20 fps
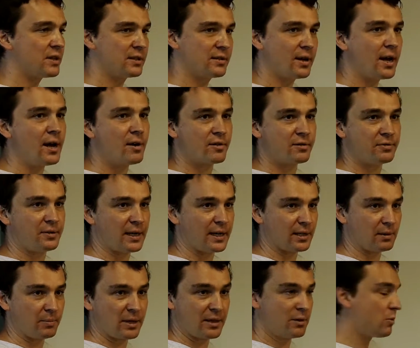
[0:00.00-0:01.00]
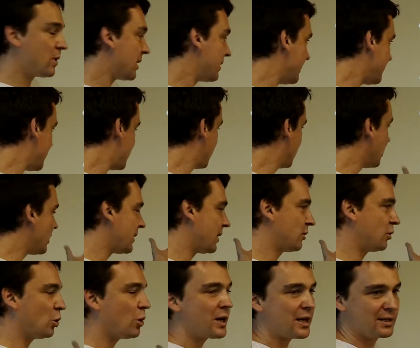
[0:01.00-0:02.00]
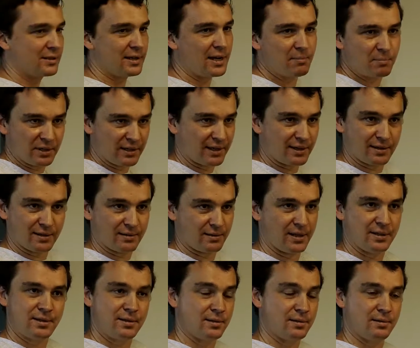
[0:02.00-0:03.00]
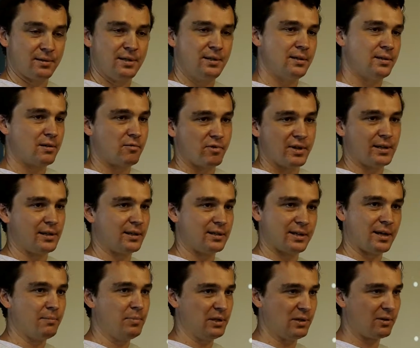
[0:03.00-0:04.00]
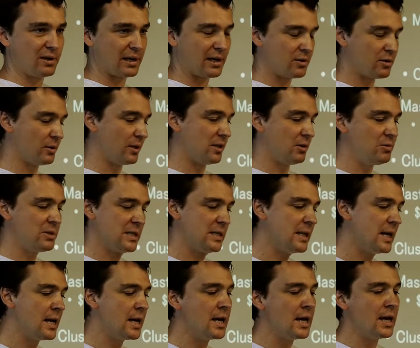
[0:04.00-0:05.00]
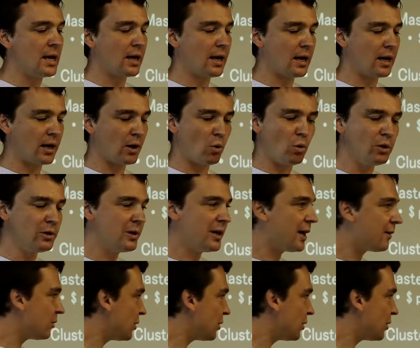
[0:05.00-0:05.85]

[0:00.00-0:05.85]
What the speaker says: this hierarchy file, by the way, this is not a toy example. Like this is a real example. You can actually use it. All you have